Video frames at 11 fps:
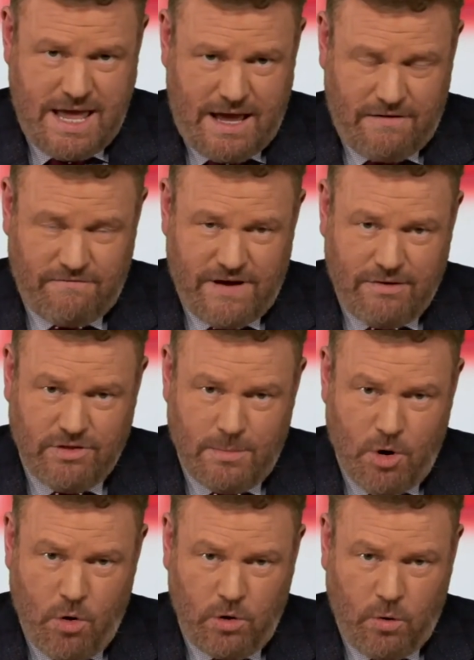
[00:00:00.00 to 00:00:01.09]
and found them
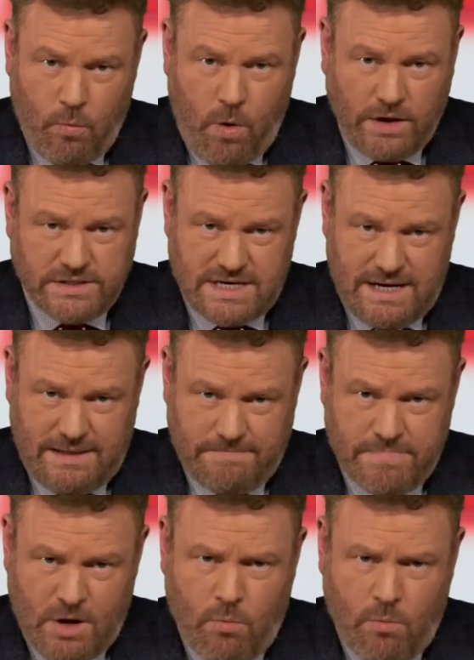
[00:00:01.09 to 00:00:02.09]
all wanting.